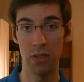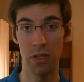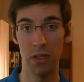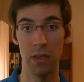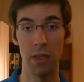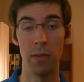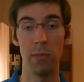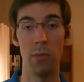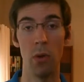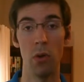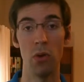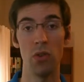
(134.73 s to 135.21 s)
and
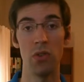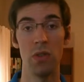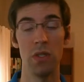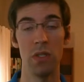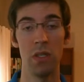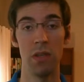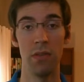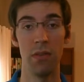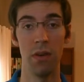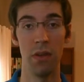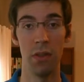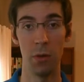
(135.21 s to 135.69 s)
the emotions
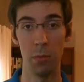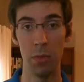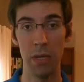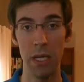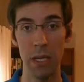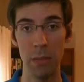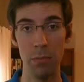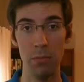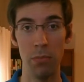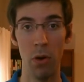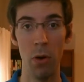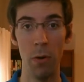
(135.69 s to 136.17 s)
of other
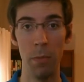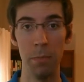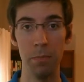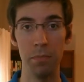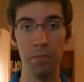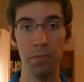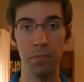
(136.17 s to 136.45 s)
people.